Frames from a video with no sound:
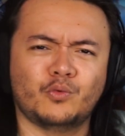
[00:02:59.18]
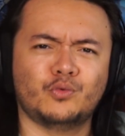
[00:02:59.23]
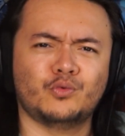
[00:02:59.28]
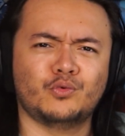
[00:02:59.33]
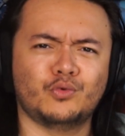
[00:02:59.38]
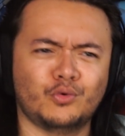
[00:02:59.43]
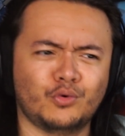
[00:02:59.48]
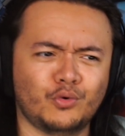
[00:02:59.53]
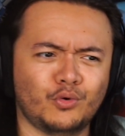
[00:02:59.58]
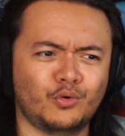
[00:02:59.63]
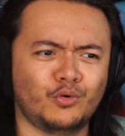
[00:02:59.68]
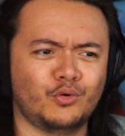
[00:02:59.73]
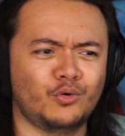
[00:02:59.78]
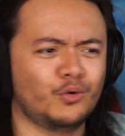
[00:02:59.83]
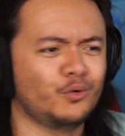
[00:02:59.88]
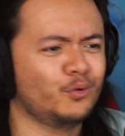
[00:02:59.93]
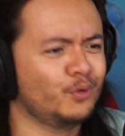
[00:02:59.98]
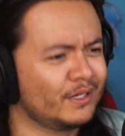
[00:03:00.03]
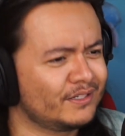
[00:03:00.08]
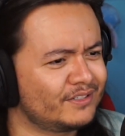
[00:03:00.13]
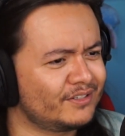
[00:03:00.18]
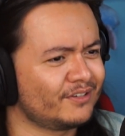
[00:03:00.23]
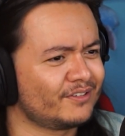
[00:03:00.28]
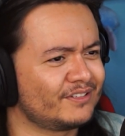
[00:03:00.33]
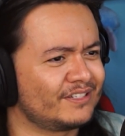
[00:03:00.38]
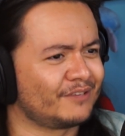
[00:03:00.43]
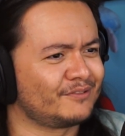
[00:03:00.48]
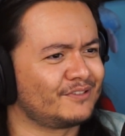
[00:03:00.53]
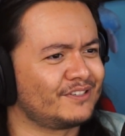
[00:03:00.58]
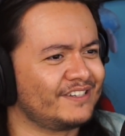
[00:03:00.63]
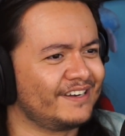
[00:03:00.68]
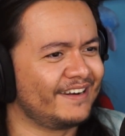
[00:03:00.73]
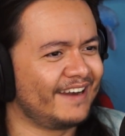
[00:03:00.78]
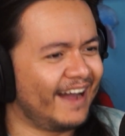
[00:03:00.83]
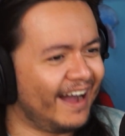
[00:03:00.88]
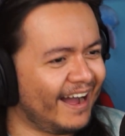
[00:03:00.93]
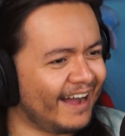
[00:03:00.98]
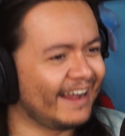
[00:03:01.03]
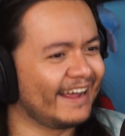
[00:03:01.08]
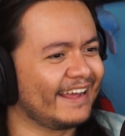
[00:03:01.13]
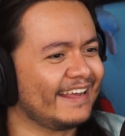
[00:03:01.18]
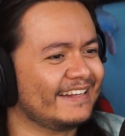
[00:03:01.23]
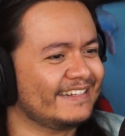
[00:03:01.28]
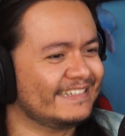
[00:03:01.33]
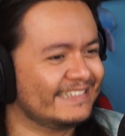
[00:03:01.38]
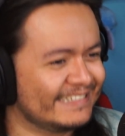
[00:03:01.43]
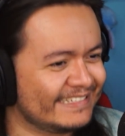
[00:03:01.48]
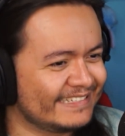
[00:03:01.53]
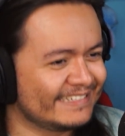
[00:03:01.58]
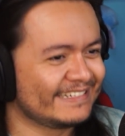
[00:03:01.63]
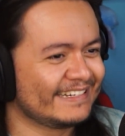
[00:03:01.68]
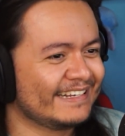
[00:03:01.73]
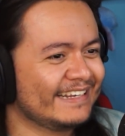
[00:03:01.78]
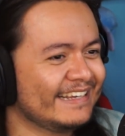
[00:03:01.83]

Ooh, this song sounds nice.